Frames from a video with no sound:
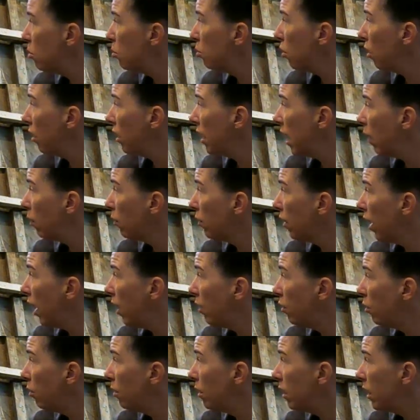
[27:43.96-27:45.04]
and you was on the
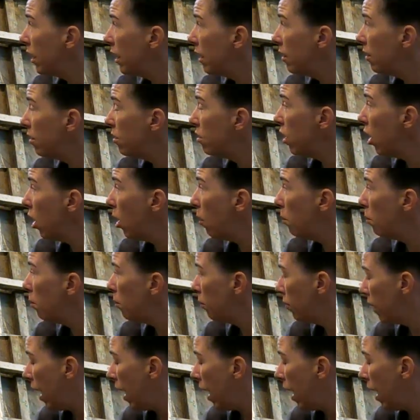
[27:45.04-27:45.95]
outside doing the easy job,